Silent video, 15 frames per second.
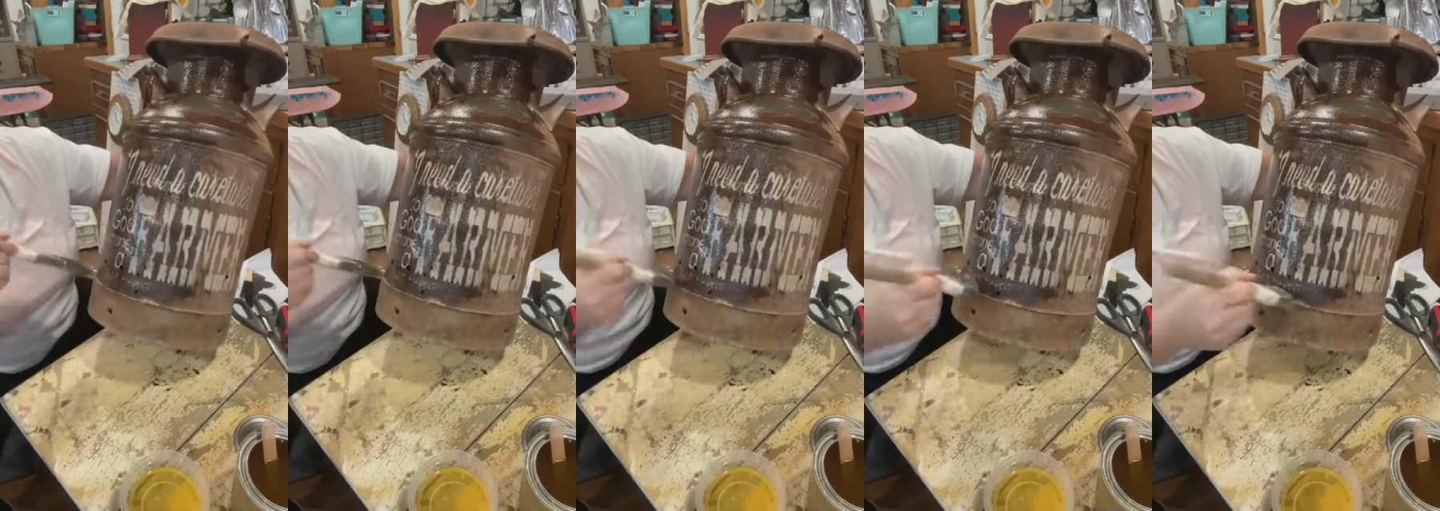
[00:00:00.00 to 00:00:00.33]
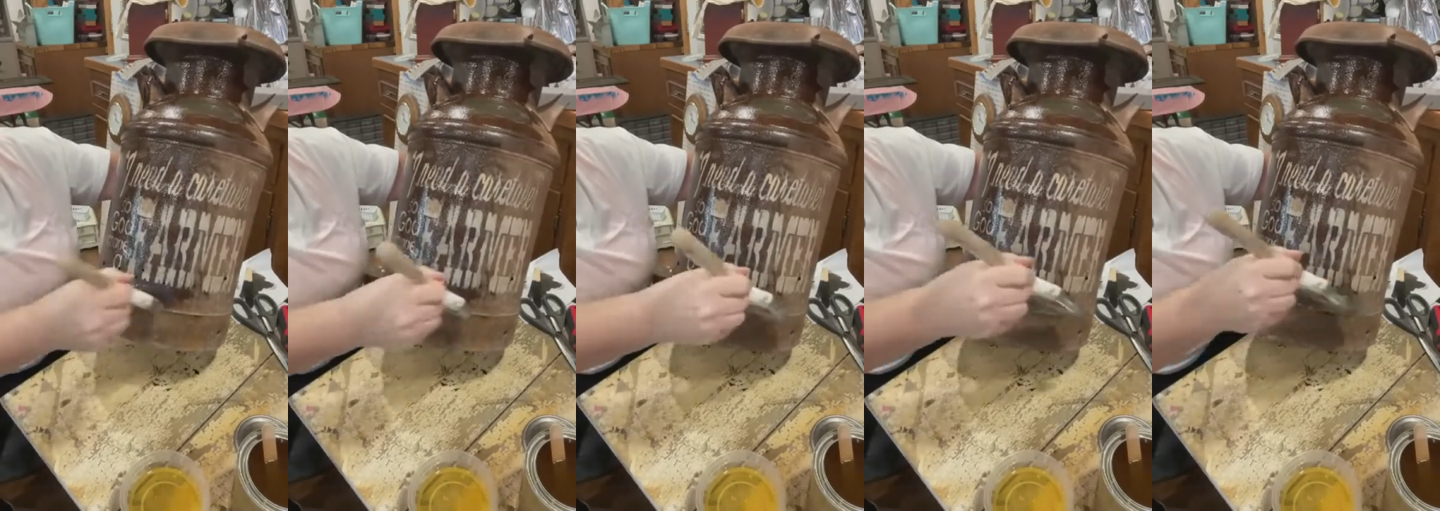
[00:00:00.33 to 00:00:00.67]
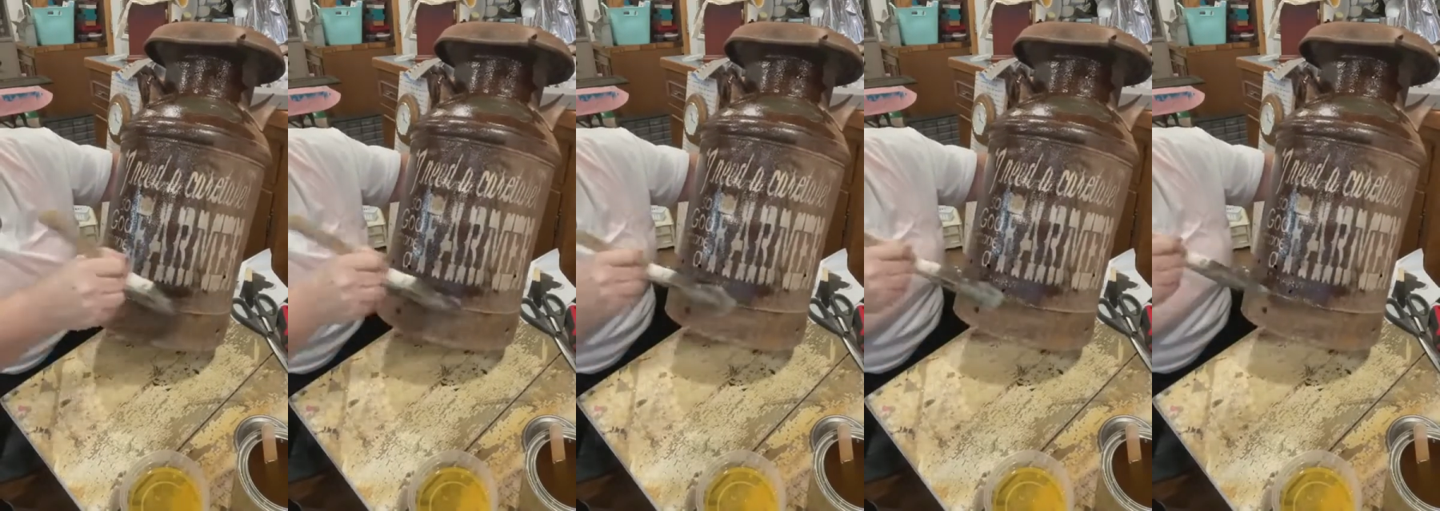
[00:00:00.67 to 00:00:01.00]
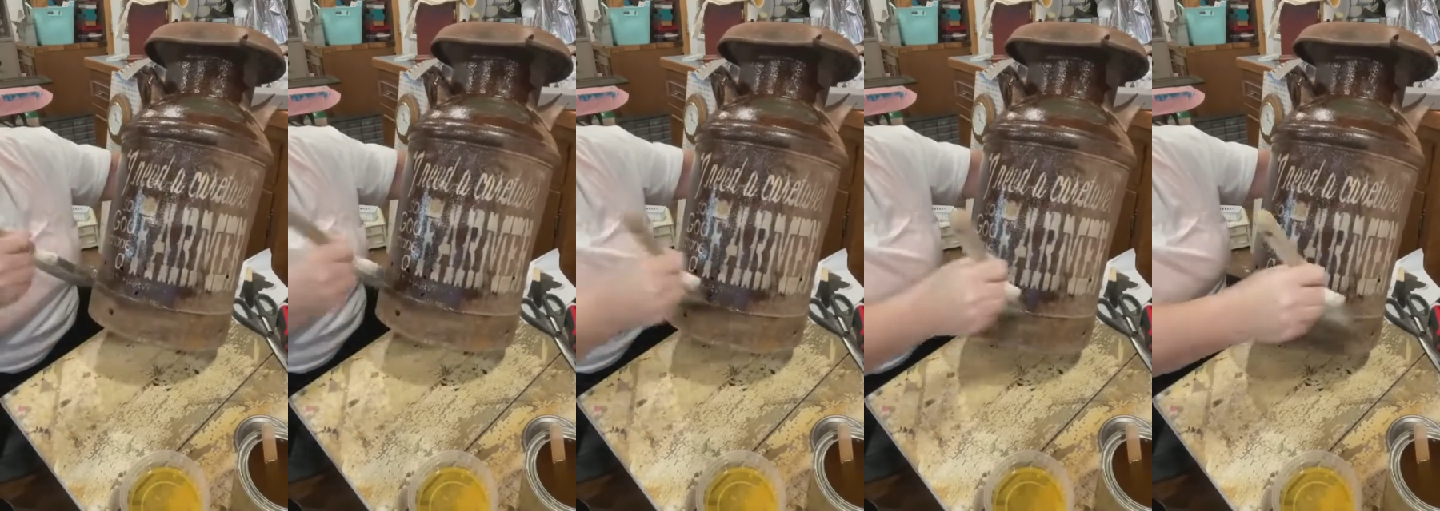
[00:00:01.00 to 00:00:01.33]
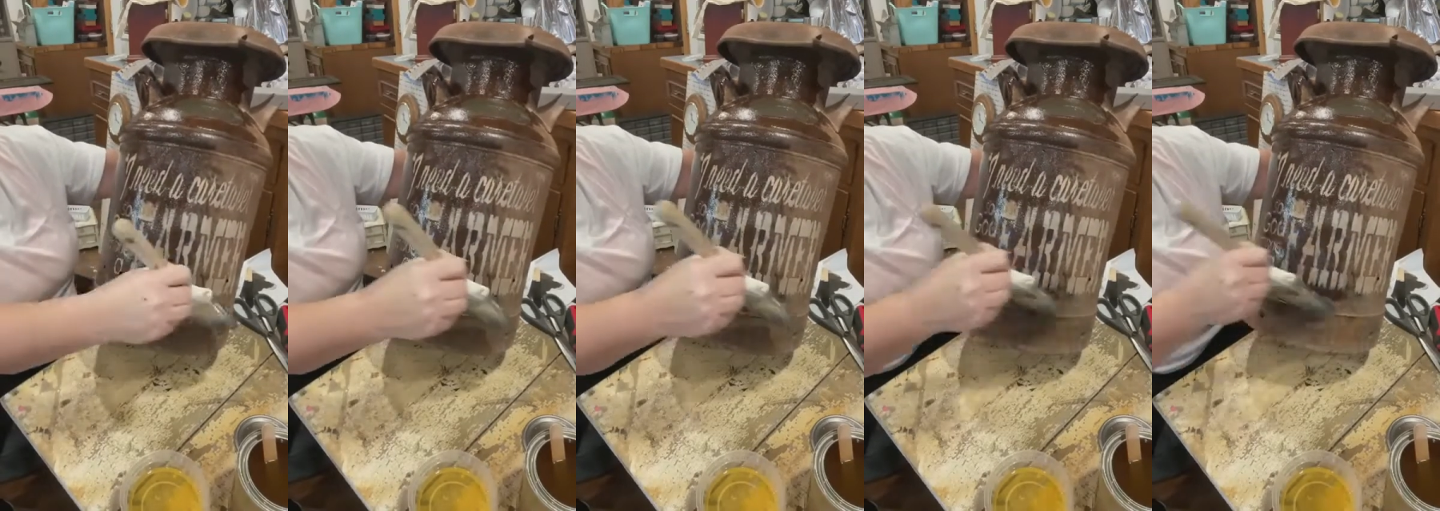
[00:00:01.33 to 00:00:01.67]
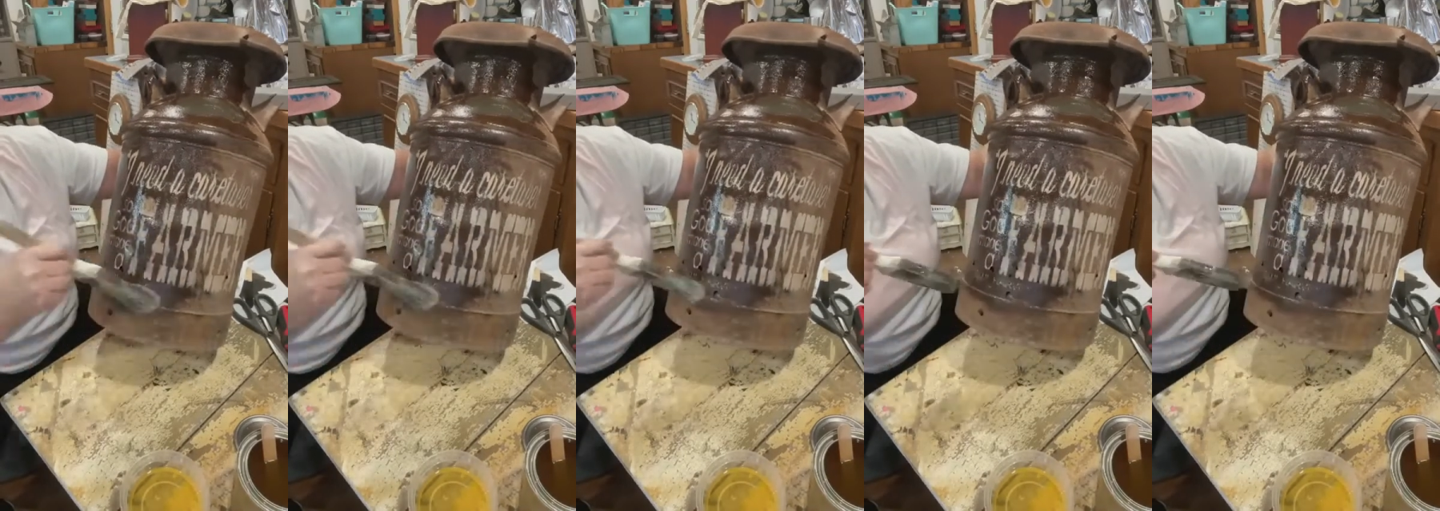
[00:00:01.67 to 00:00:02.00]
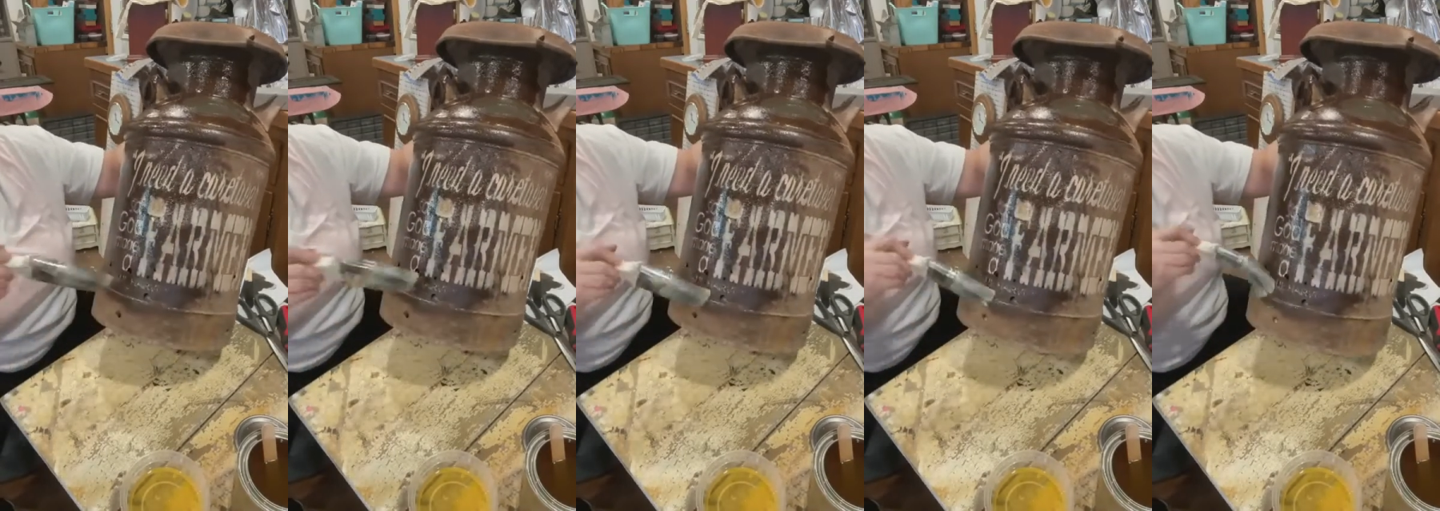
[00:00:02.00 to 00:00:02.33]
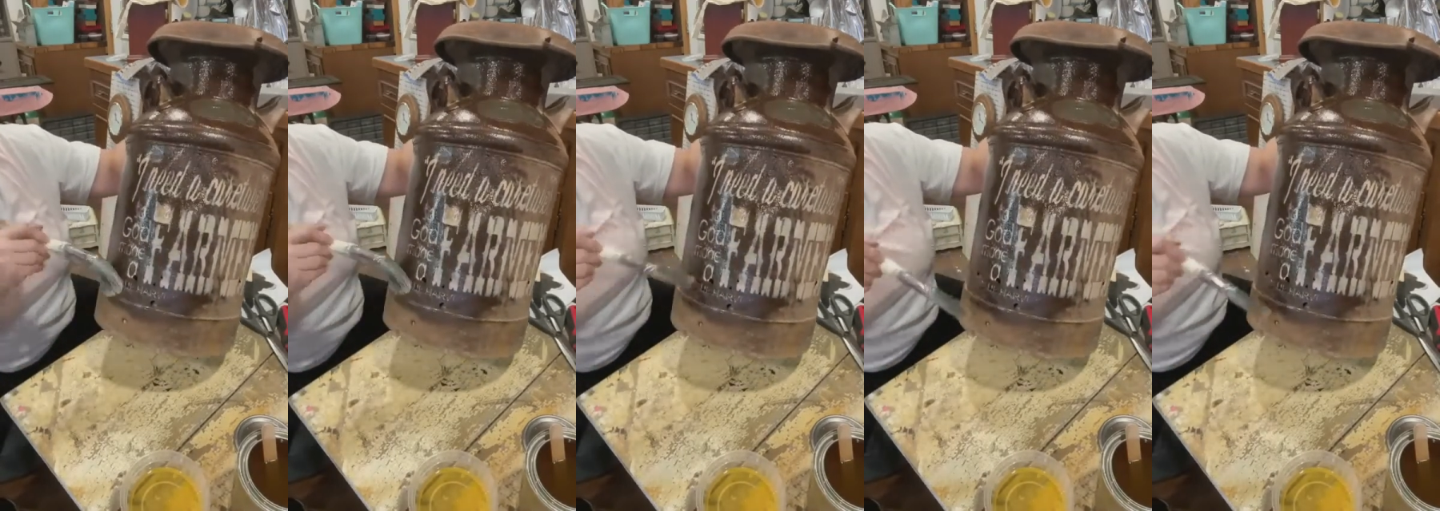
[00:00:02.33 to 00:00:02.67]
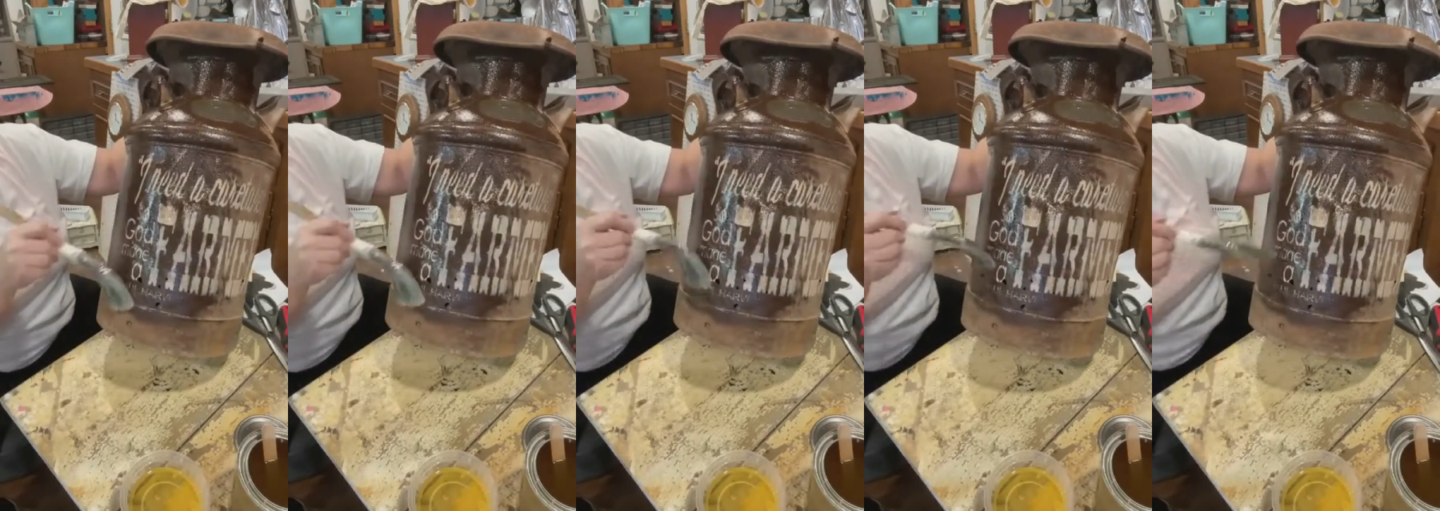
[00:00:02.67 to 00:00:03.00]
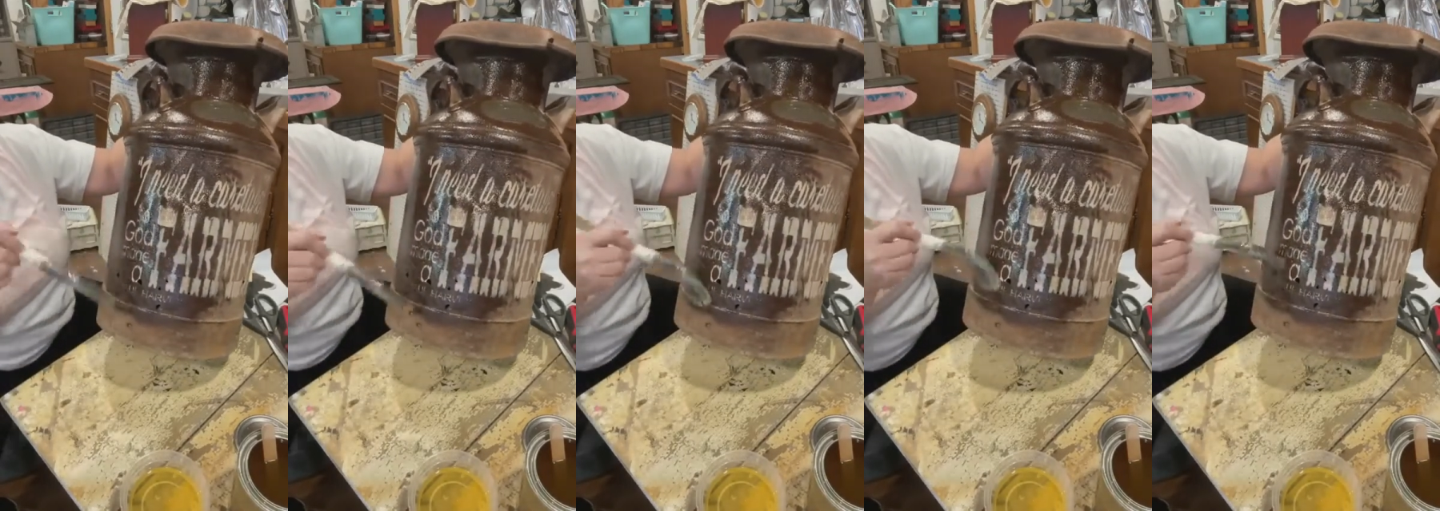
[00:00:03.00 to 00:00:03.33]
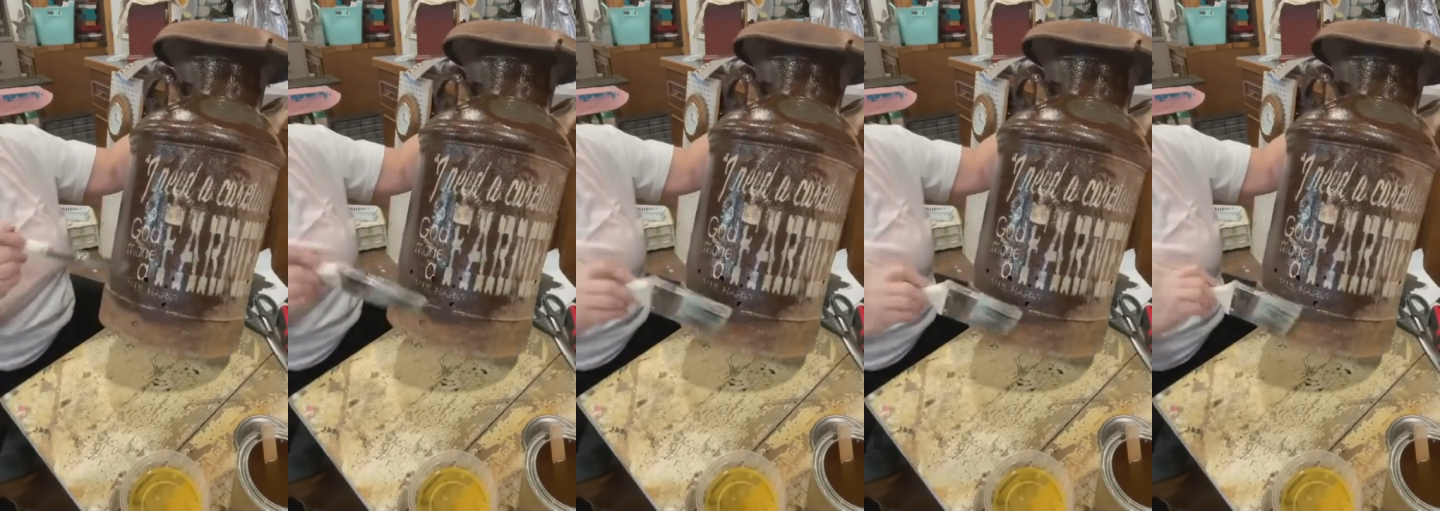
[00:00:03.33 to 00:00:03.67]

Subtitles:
(no speaker visible)